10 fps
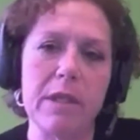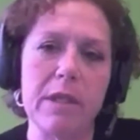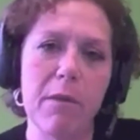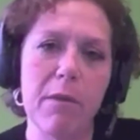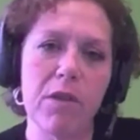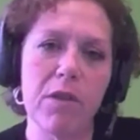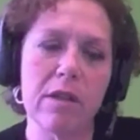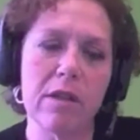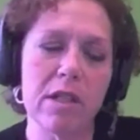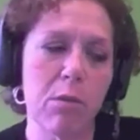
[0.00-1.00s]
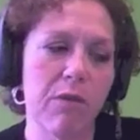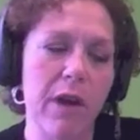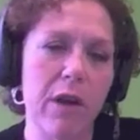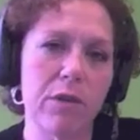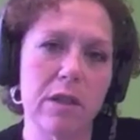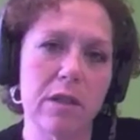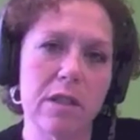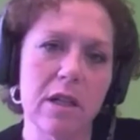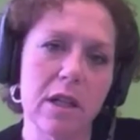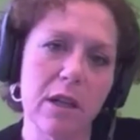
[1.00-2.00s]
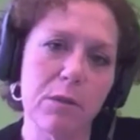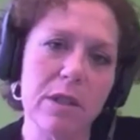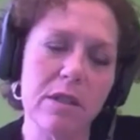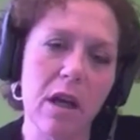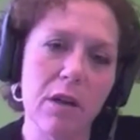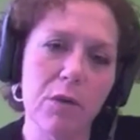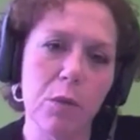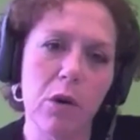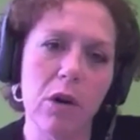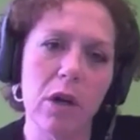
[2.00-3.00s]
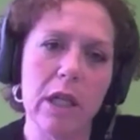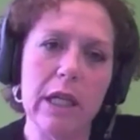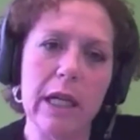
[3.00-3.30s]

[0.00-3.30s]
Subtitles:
Some of the things that were found in the study that was done were